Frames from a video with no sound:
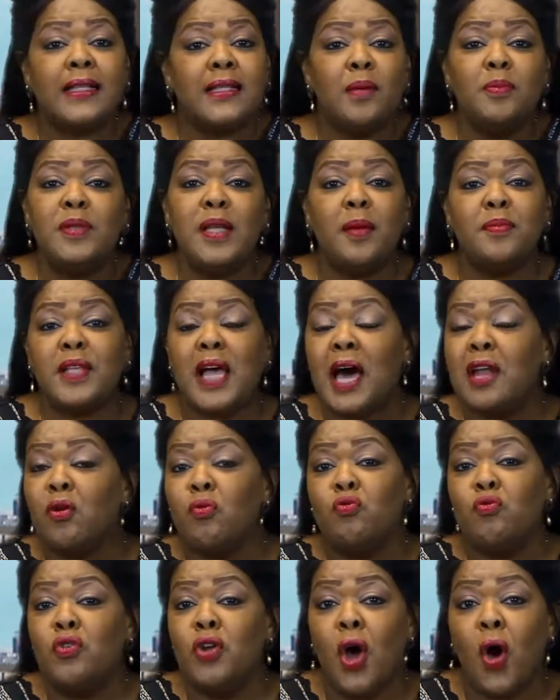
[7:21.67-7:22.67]
Sometimes I
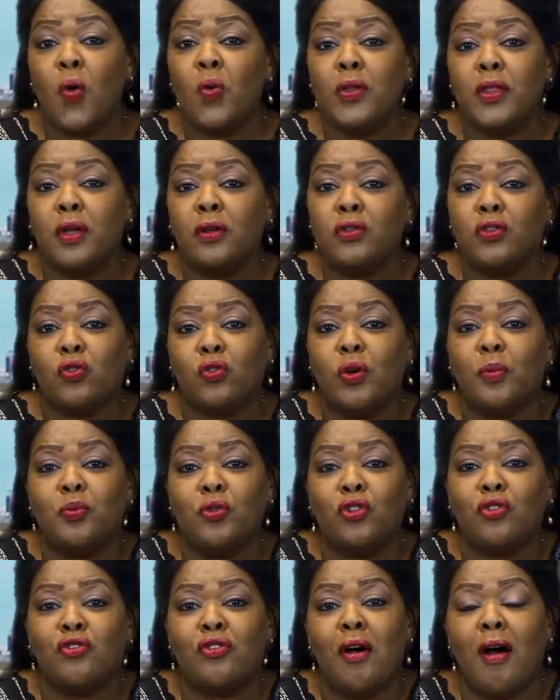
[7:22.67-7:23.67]
don't know what those
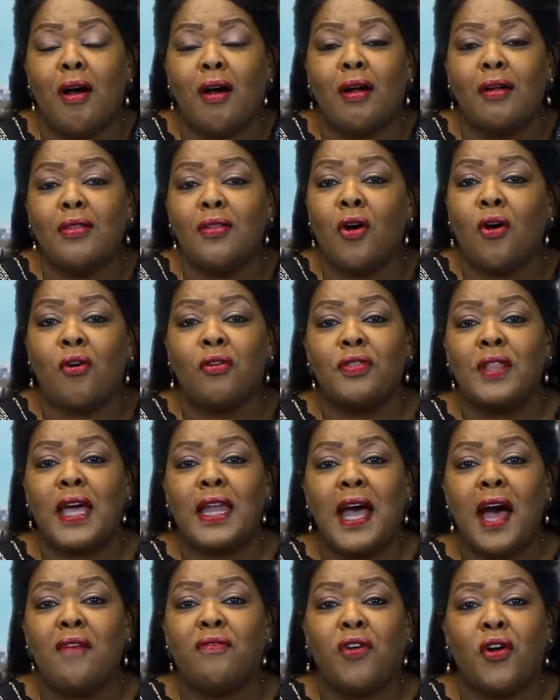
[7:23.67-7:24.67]
scriptures are or
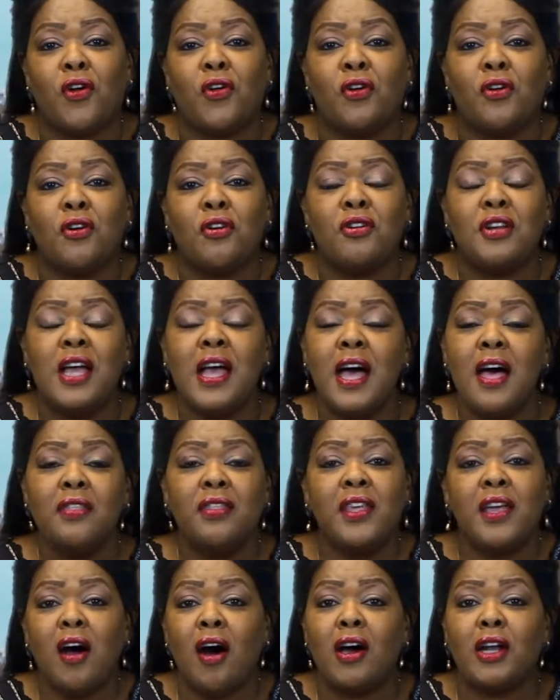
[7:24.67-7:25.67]
that I've heard
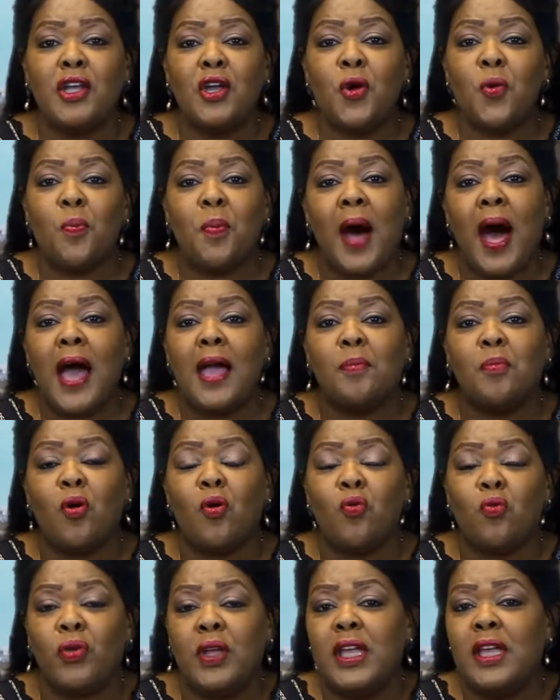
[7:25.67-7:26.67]
the audio
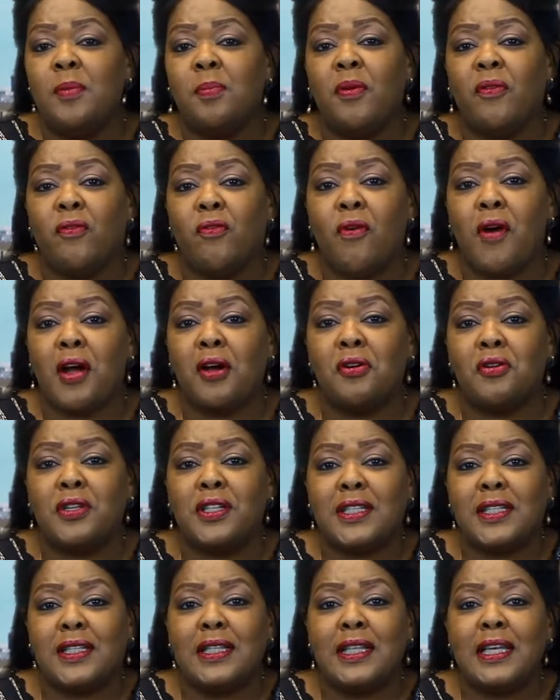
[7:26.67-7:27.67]
Bible read before I
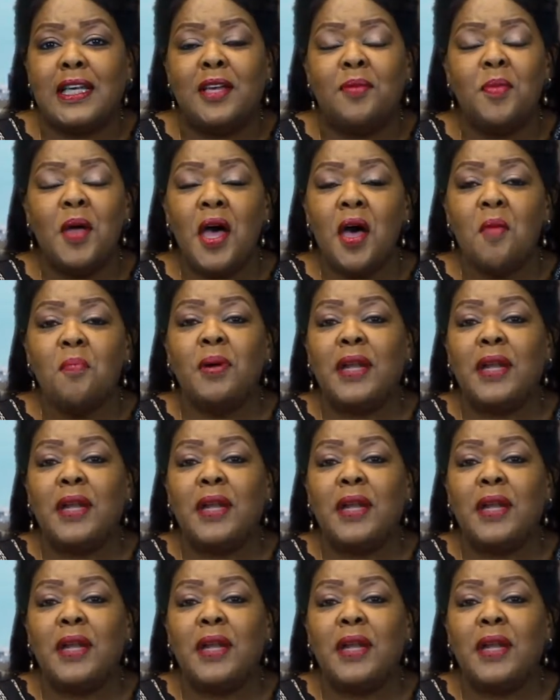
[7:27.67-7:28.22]
go to sleep,